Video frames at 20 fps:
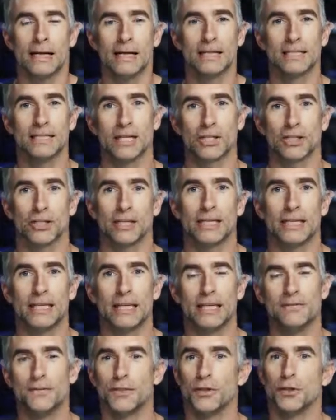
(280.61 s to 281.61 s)
Essentially
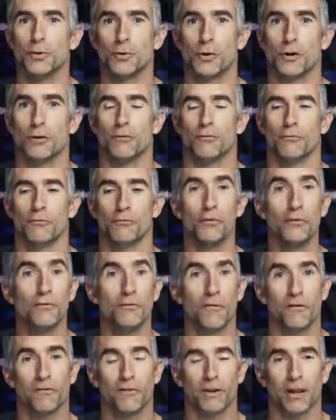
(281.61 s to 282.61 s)
gives you a
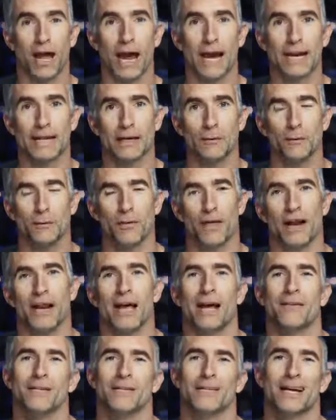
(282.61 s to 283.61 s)
roof of lighting without
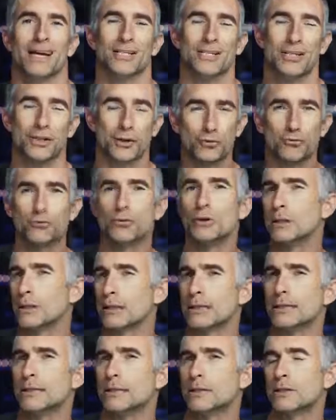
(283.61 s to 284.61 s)
having to actually
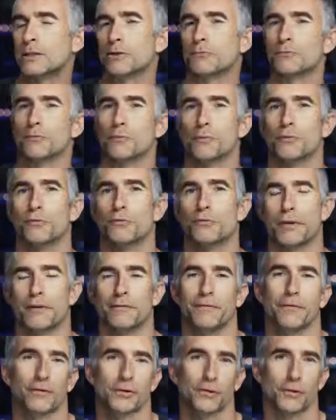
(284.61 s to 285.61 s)
drill into the roof
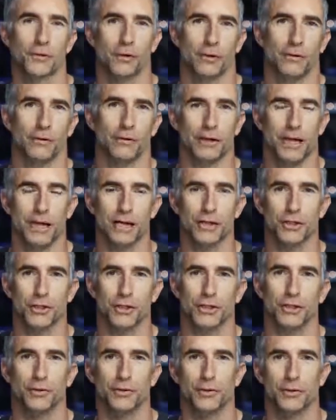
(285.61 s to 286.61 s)
if you're shooting on
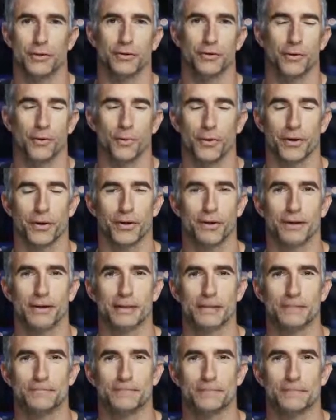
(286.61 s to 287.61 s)
location or you don't want
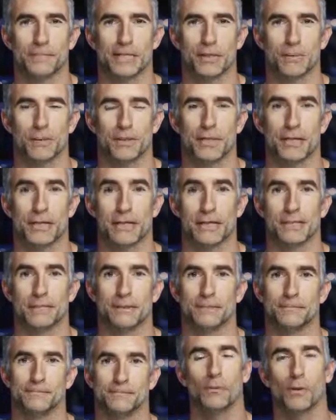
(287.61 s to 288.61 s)
to mess with
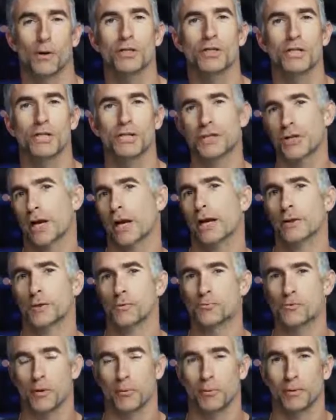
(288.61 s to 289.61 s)
things. If you watch this channel,
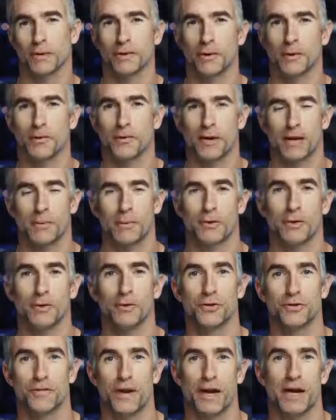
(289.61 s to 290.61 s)
you probably know that I'm a
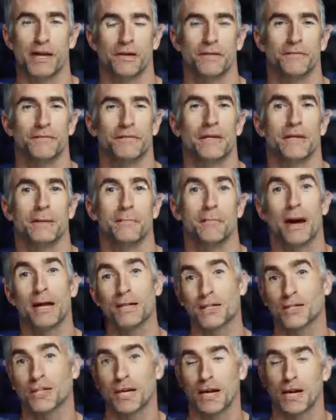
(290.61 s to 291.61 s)
huge fan of the
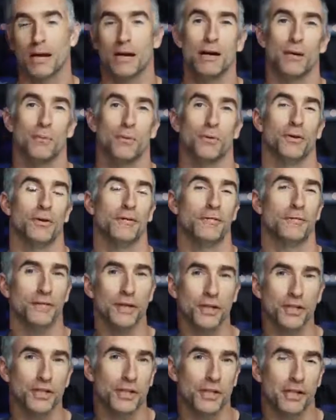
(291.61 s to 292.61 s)
Magic Arm or the
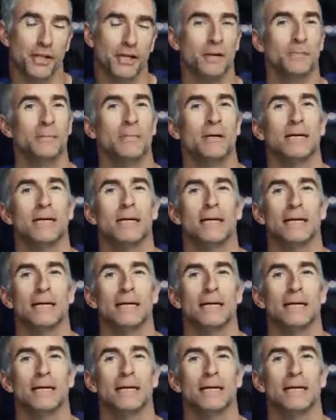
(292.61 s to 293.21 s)
Friction Arm.